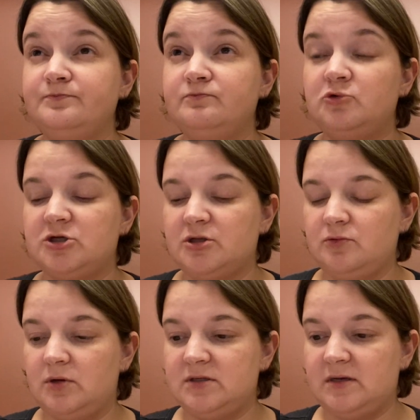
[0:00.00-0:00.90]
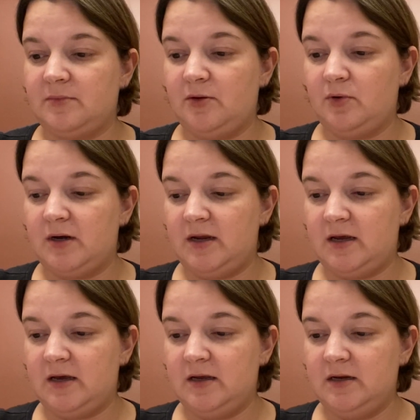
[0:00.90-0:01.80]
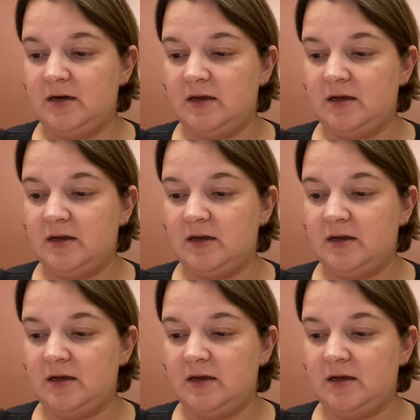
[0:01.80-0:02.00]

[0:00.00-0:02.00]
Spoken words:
which other ones I might want to get.